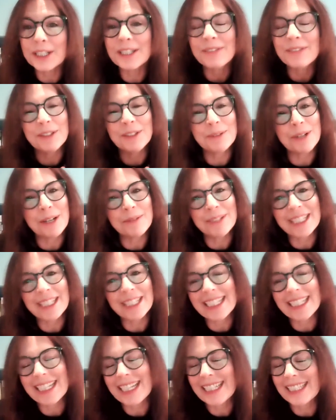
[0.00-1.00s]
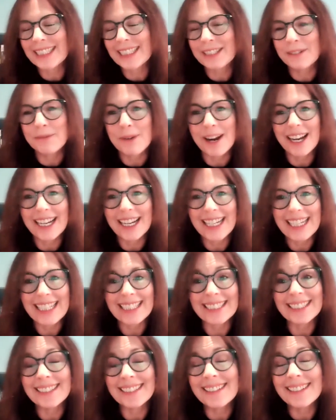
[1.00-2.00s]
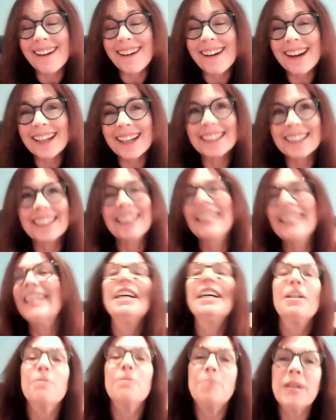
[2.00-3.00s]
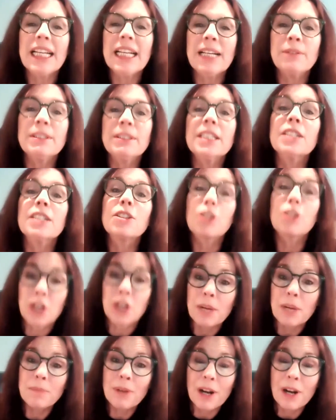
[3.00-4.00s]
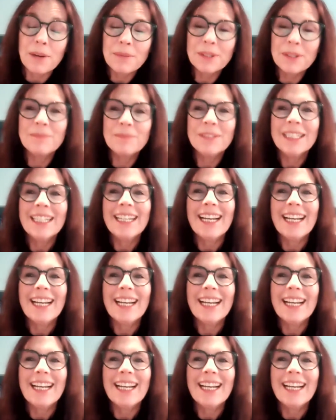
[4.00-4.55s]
If you want, we can get into why it's not, but it was a learning problem.